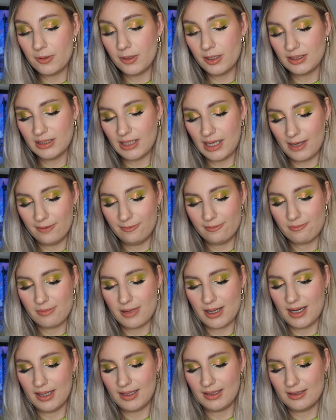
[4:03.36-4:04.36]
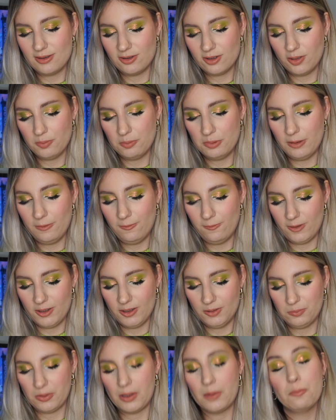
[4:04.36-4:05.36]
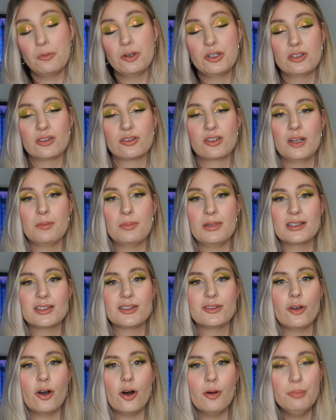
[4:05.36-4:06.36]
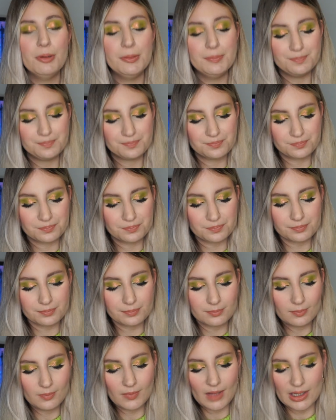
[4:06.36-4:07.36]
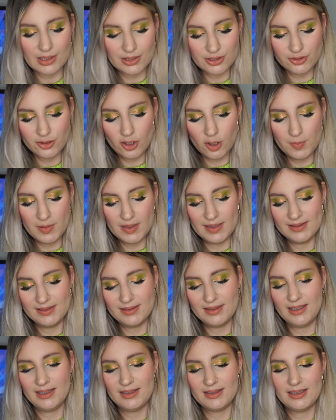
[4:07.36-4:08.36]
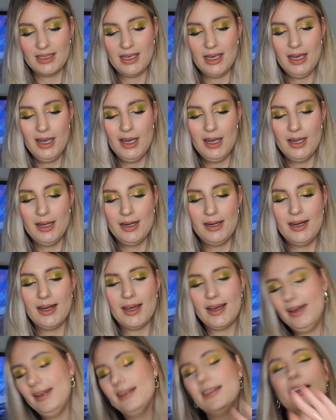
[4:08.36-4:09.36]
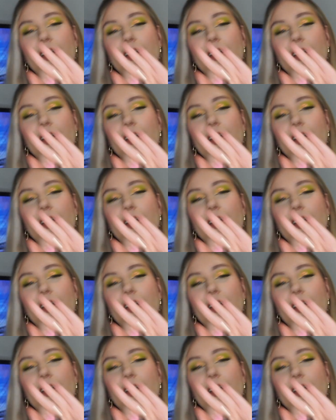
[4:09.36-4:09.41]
products I have from MAC, let's start with the first one, which is going to be Snob. Snob is this light